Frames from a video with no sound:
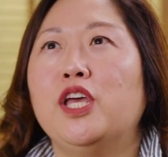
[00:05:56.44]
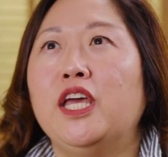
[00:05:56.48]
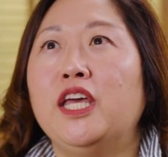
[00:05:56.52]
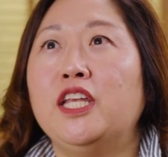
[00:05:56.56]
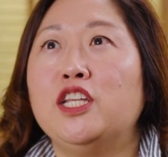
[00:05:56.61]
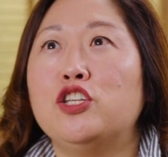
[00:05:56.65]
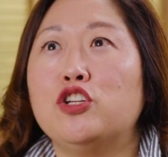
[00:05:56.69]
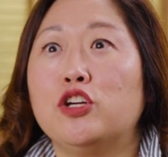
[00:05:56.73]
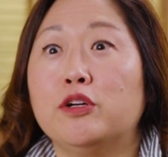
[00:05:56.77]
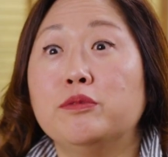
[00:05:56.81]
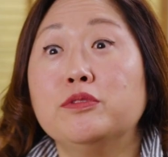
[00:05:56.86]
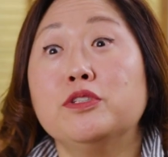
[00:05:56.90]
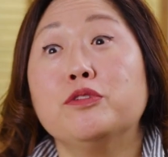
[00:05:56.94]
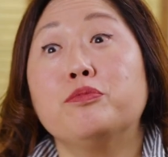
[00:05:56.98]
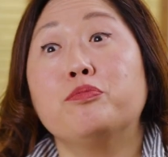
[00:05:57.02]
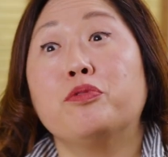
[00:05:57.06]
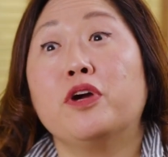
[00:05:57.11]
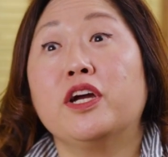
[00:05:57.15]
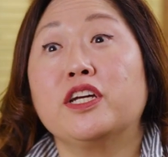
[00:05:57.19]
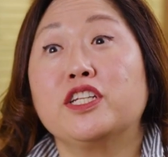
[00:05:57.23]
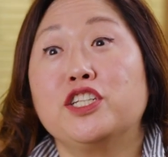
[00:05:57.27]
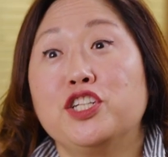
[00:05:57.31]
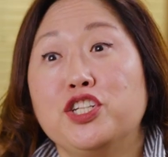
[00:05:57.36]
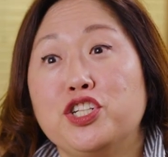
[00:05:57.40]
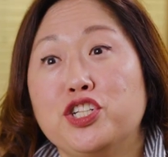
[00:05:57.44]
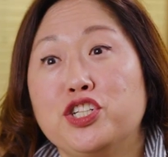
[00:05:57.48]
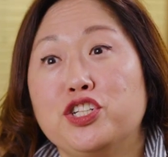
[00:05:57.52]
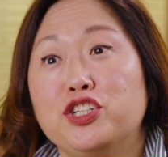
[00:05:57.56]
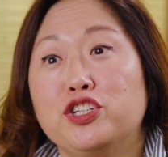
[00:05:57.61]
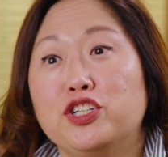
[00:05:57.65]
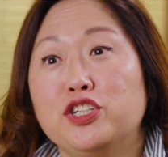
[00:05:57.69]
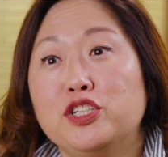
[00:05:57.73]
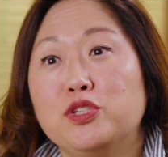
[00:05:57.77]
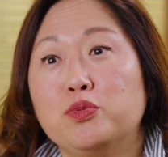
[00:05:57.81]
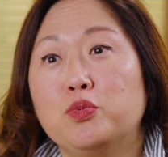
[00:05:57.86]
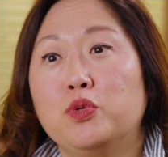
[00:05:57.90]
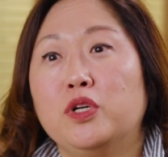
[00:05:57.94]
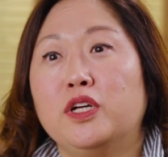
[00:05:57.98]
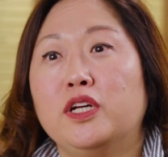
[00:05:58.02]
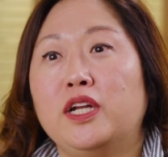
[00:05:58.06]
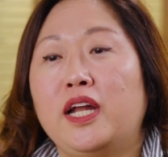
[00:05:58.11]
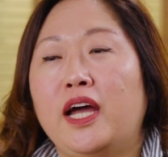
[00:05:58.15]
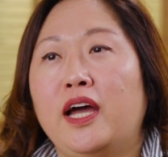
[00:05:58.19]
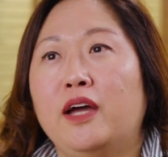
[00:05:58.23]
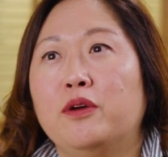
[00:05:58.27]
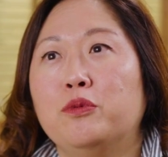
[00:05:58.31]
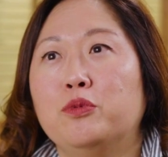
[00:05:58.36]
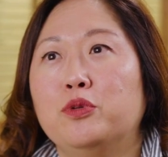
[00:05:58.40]
In terms of practitioners,
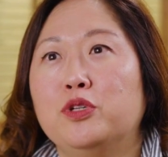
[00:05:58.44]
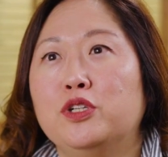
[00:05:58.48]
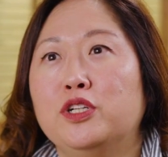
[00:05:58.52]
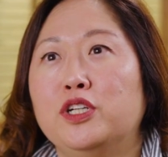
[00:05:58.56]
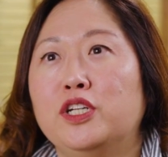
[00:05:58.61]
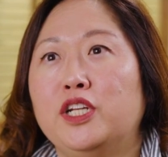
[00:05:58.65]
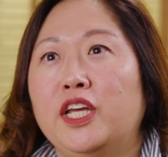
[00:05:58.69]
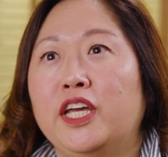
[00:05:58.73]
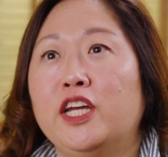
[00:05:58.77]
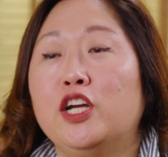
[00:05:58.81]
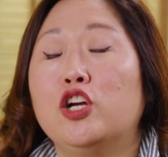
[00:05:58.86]
what I would